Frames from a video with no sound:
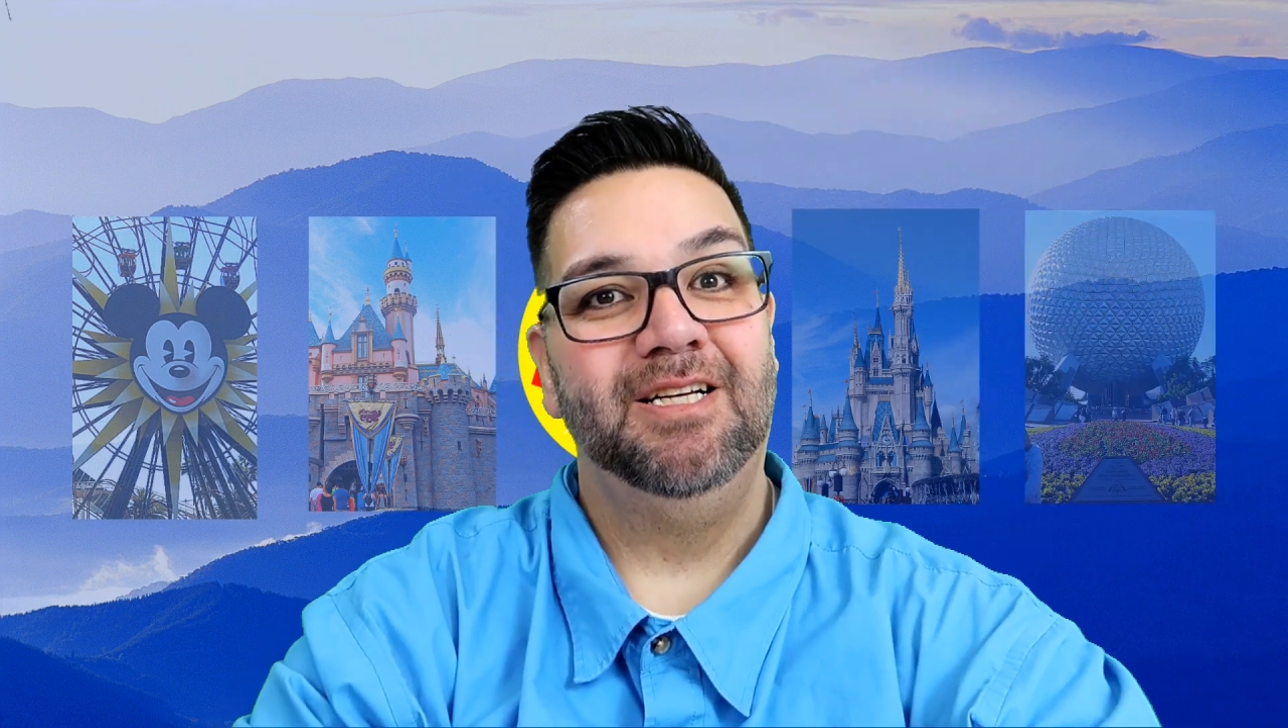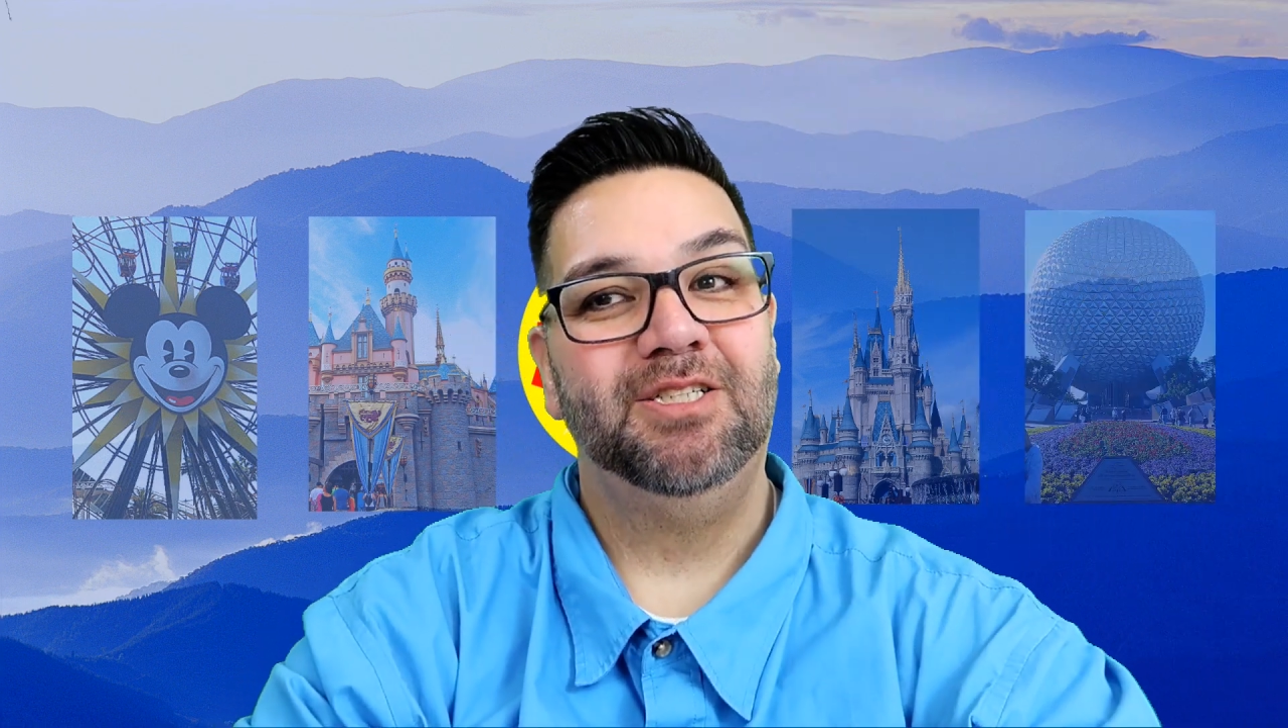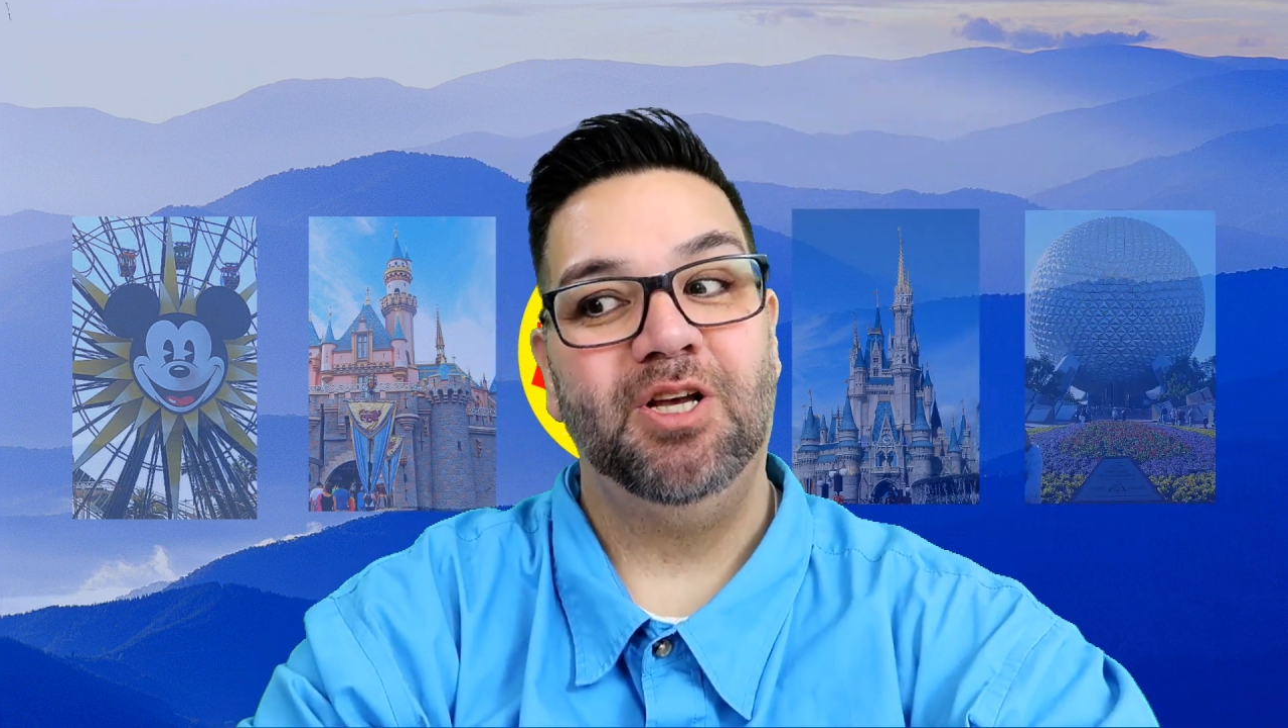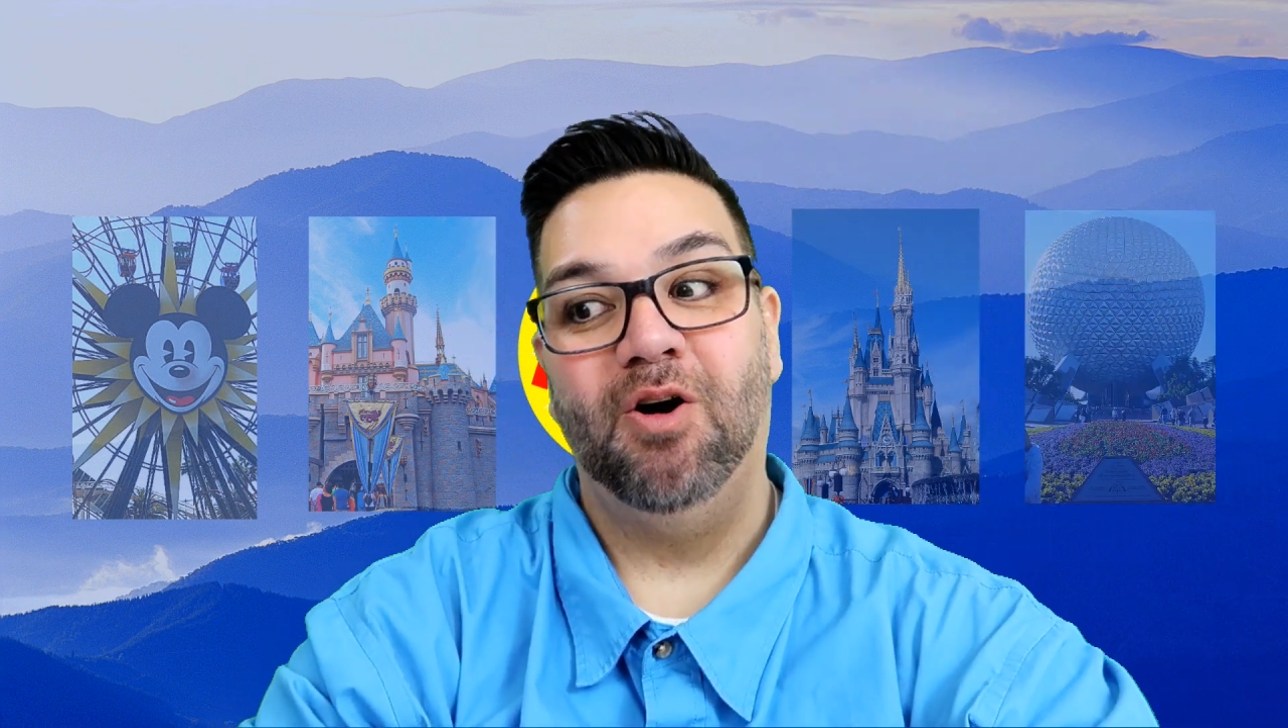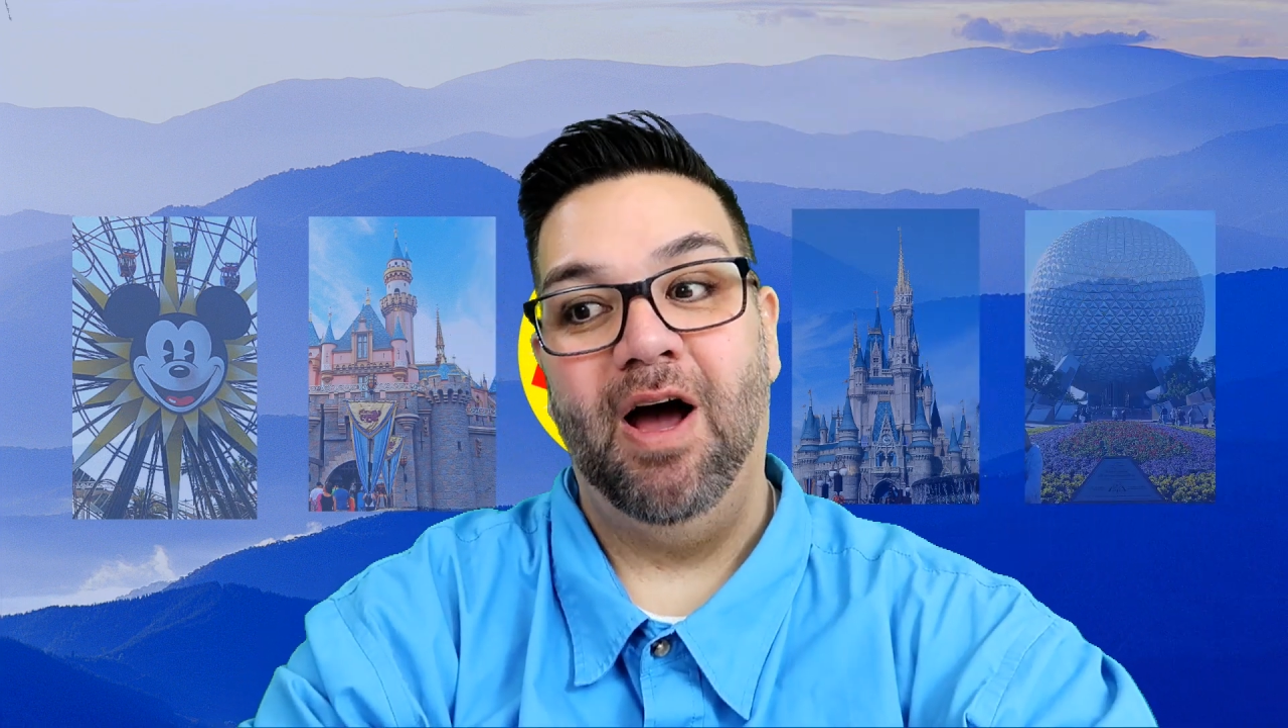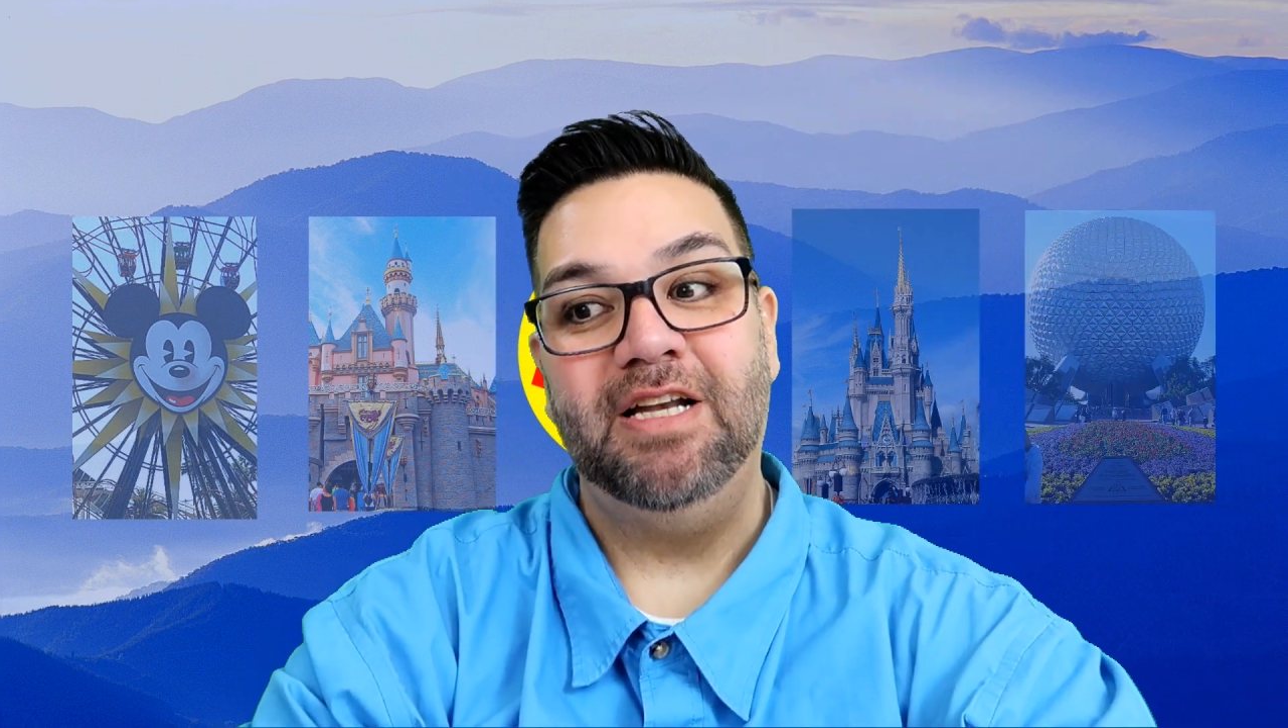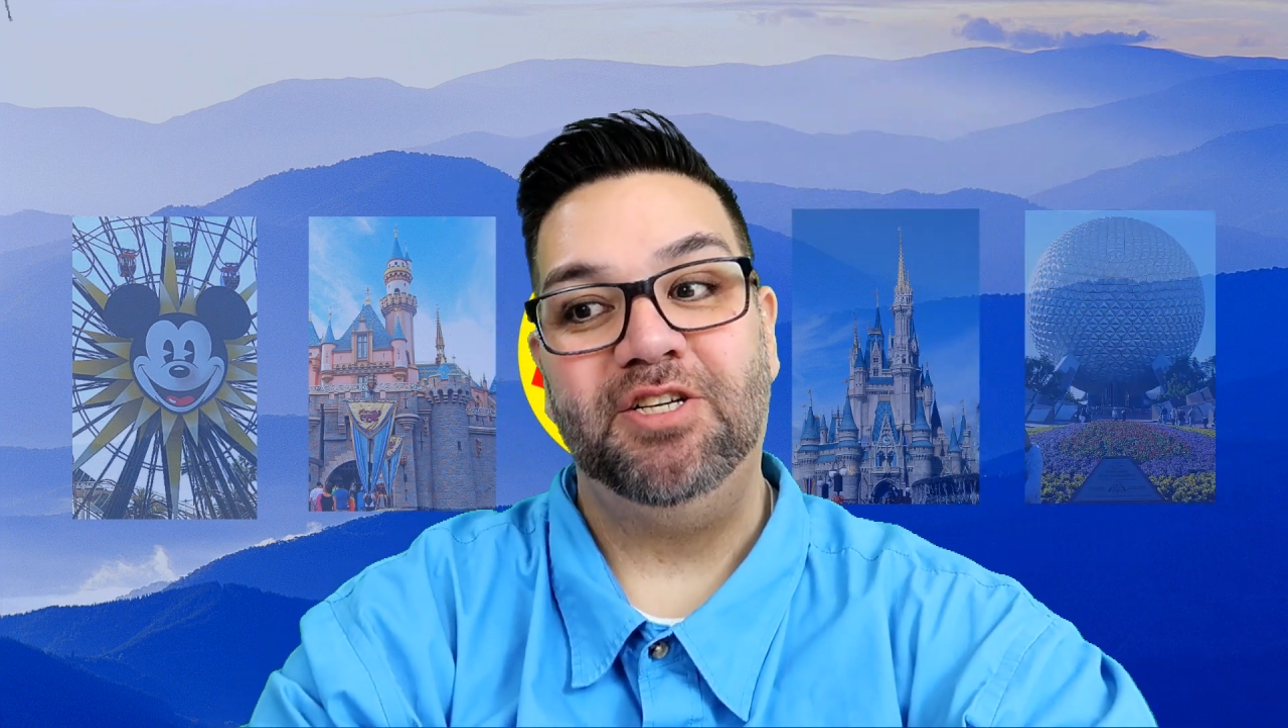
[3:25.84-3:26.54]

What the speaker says: So I